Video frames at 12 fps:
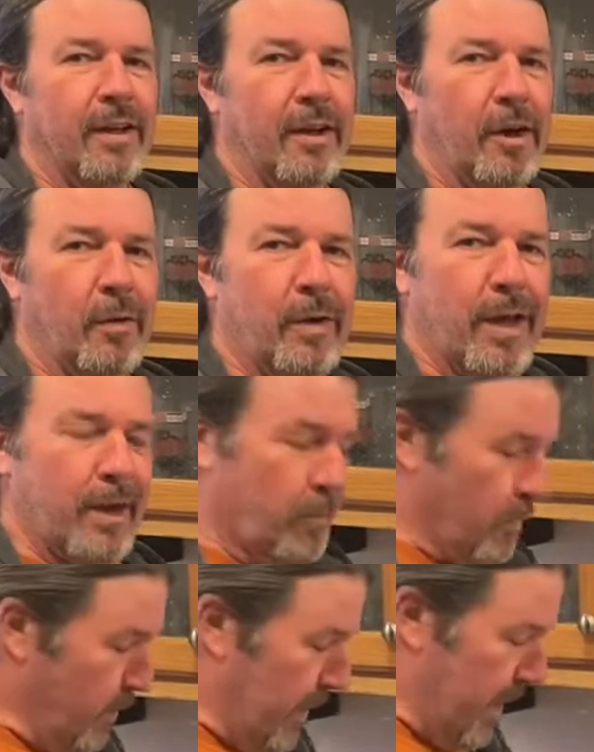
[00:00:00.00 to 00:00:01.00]
Okay,
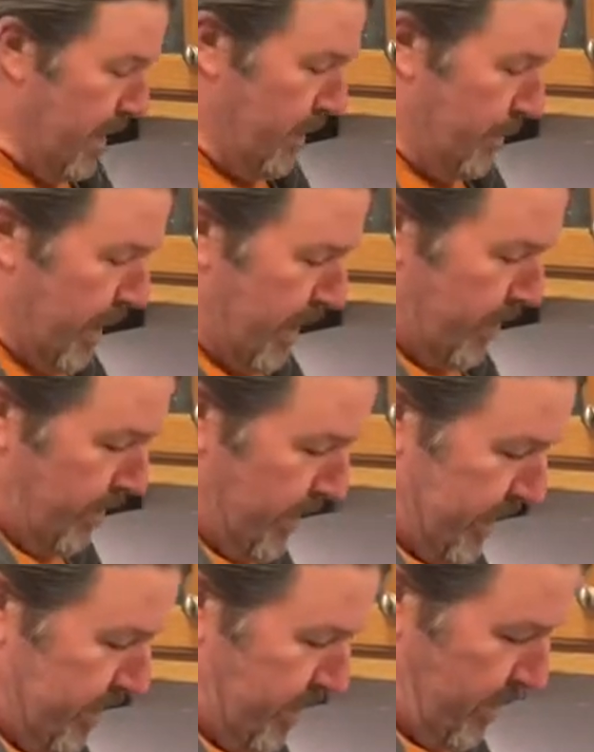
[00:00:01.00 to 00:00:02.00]
we're ready. The batter
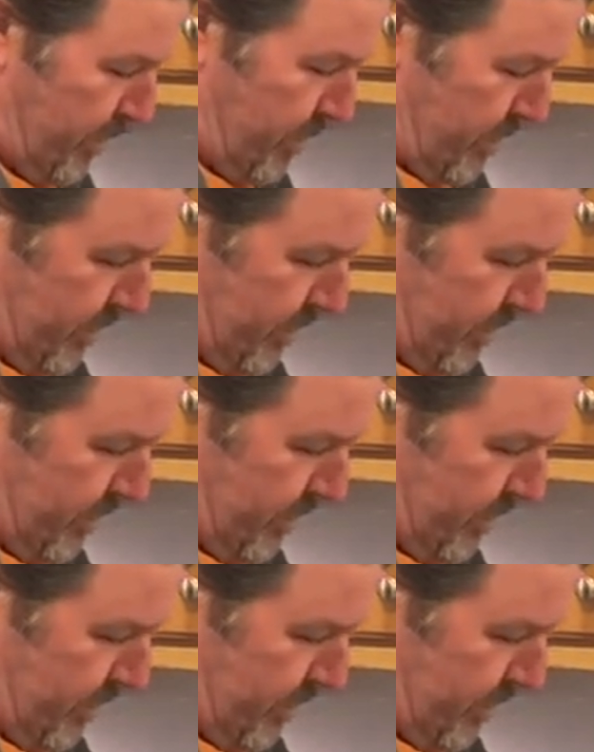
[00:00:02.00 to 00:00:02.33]
mixed up good.